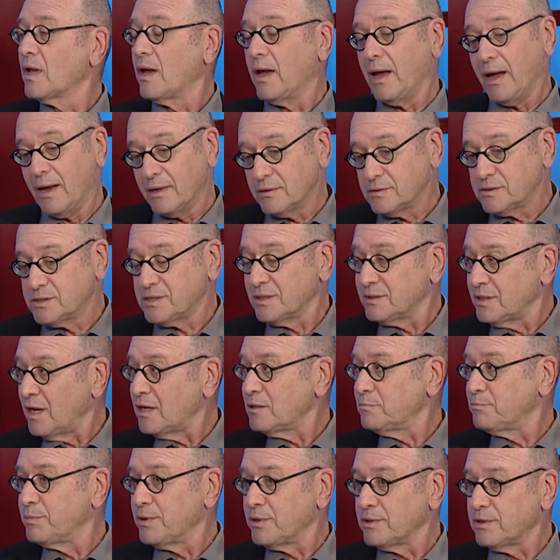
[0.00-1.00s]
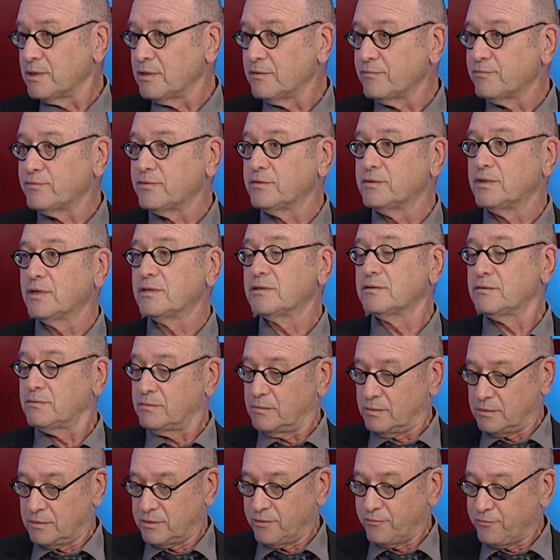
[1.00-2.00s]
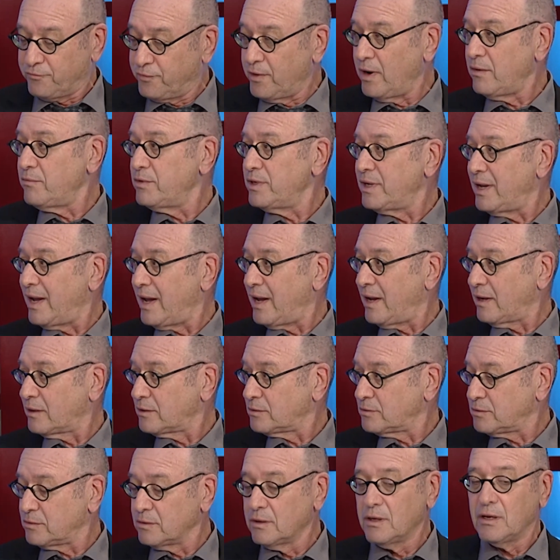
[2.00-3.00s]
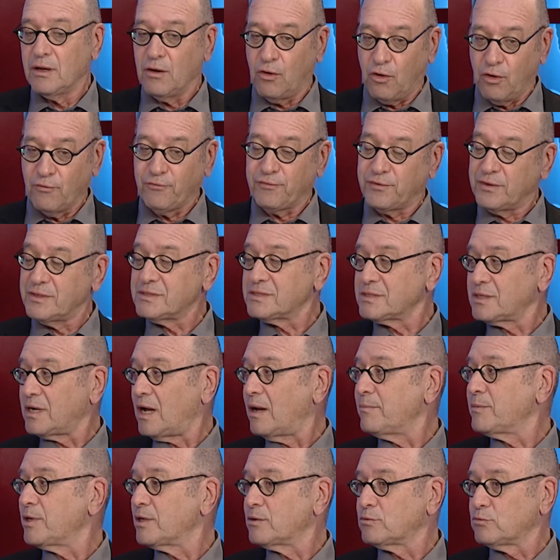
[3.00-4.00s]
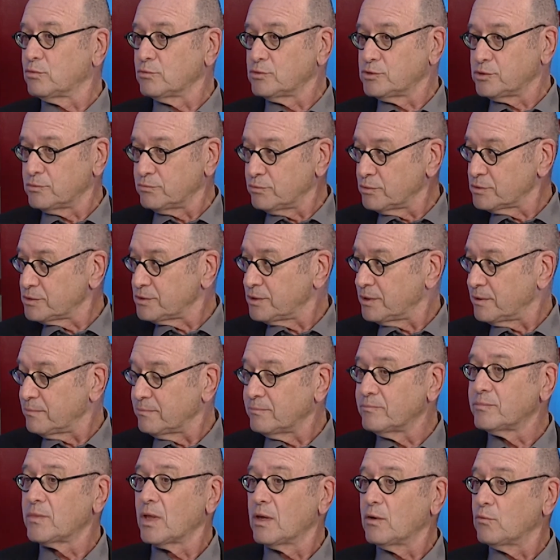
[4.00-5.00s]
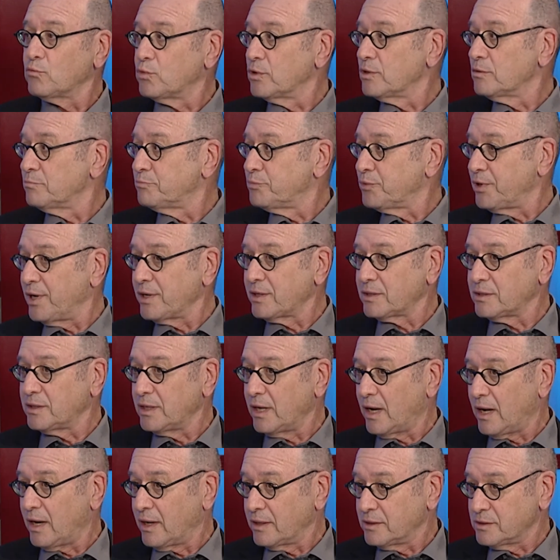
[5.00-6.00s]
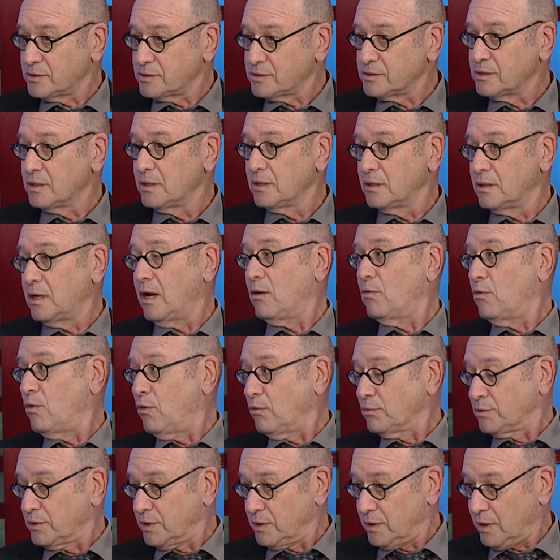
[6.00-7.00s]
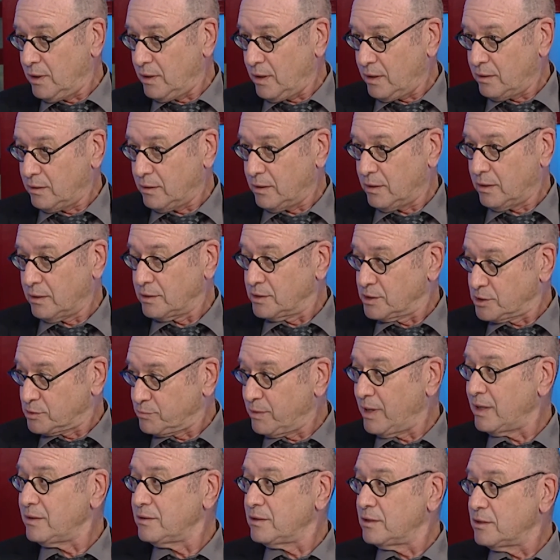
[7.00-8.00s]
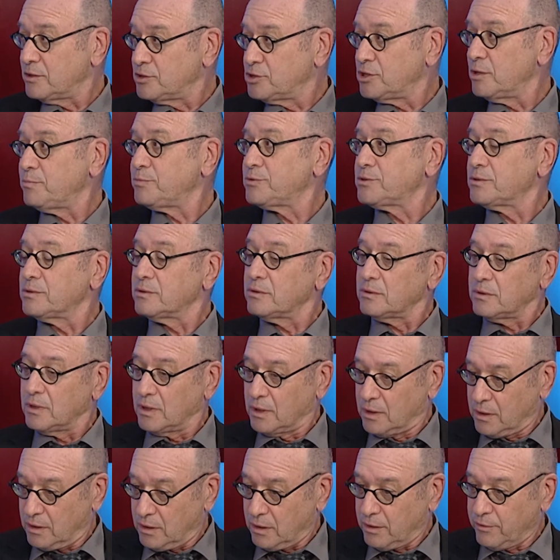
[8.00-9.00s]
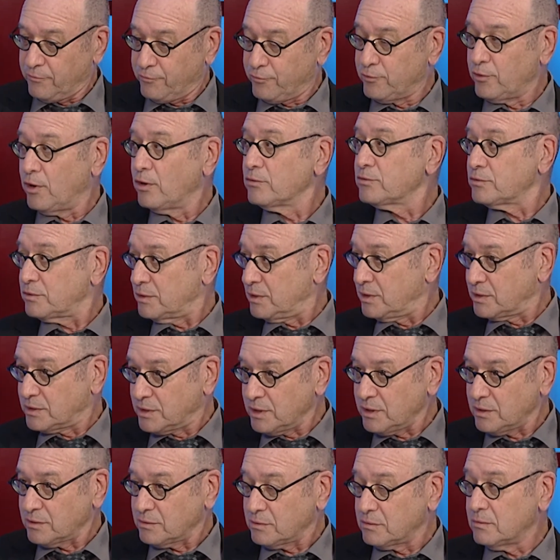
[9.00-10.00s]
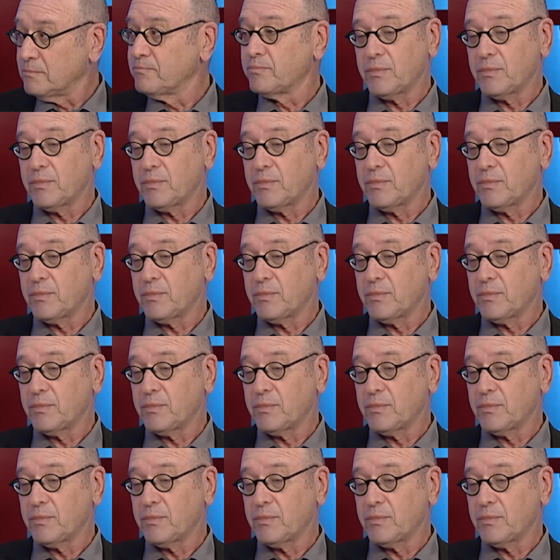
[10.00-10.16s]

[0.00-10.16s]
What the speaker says: And Sadat believed that the very act of his coming to Jerusalem will break the ice. Now, on the Israeli-Egyptian front, it did.